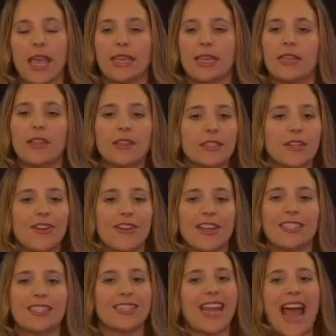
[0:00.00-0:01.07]
and he looked at her
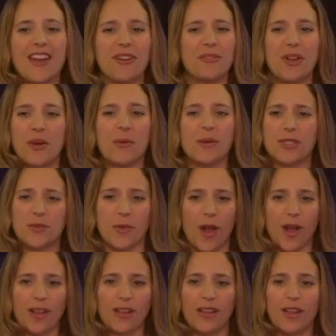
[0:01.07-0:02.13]
and he said, I don't know what's
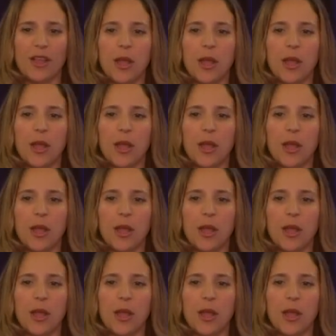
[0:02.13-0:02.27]
wrong,